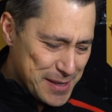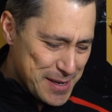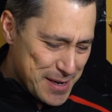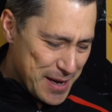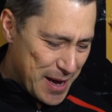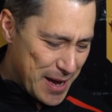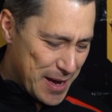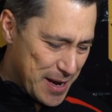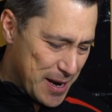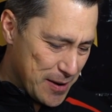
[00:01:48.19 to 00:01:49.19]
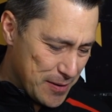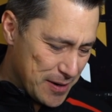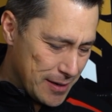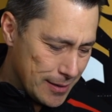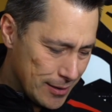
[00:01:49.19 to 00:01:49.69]

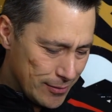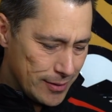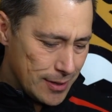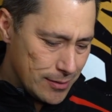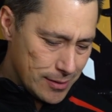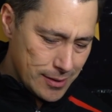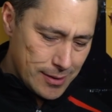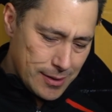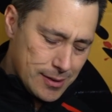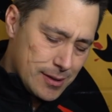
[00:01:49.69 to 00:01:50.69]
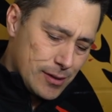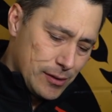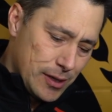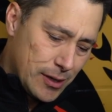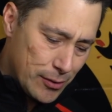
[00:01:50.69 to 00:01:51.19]
Here the
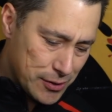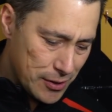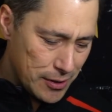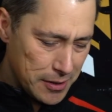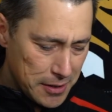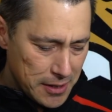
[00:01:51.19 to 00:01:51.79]
leaders are